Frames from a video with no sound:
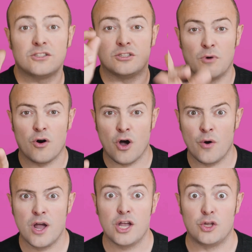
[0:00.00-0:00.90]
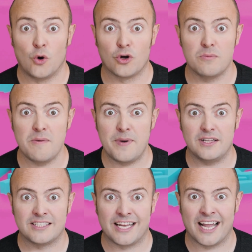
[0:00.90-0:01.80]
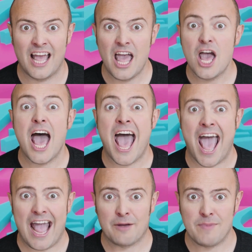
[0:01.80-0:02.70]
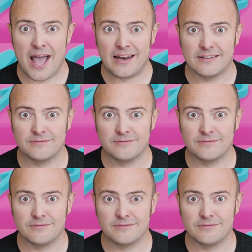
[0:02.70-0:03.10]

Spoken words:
Tomorrow, you're going to be building Hangman.